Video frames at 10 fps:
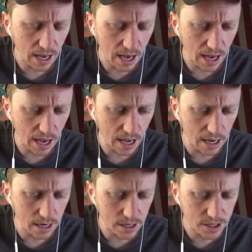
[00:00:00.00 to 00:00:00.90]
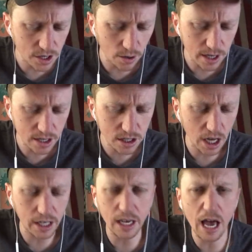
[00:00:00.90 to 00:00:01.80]
and so he's
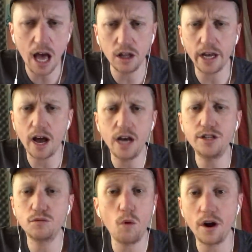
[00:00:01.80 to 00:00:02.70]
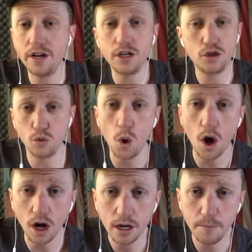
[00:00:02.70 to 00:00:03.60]
like, yeah, like I just wanted to
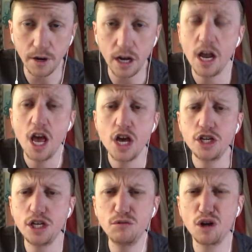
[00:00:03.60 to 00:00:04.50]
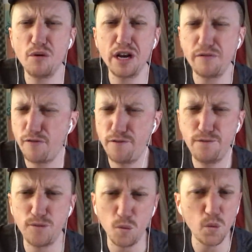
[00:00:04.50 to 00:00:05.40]
talk, but she was already
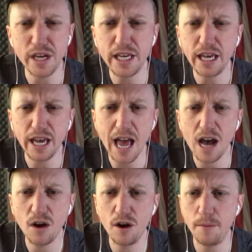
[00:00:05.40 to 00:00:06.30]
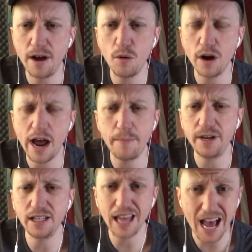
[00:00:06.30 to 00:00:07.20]
freaking out about what
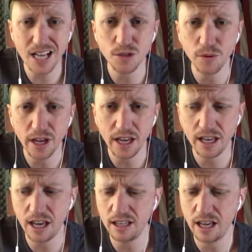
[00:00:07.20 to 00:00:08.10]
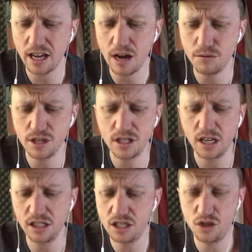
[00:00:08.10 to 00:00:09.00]
happened last week. And like, I was just
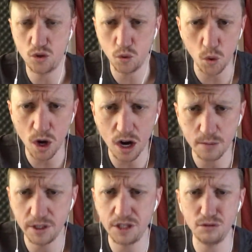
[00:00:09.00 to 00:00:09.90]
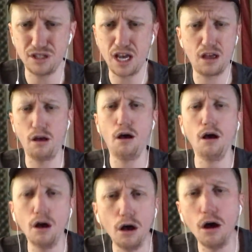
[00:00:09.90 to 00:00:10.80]
like, let's talk. But she was like,
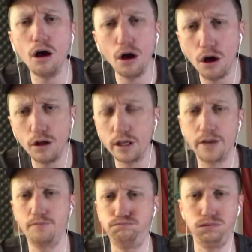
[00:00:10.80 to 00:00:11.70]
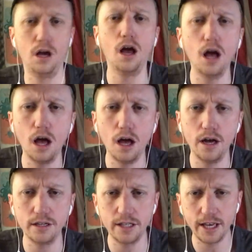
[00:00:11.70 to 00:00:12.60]
ugh, like, ah,
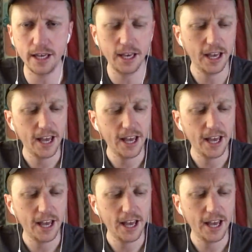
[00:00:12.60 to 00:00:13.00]
uh, like.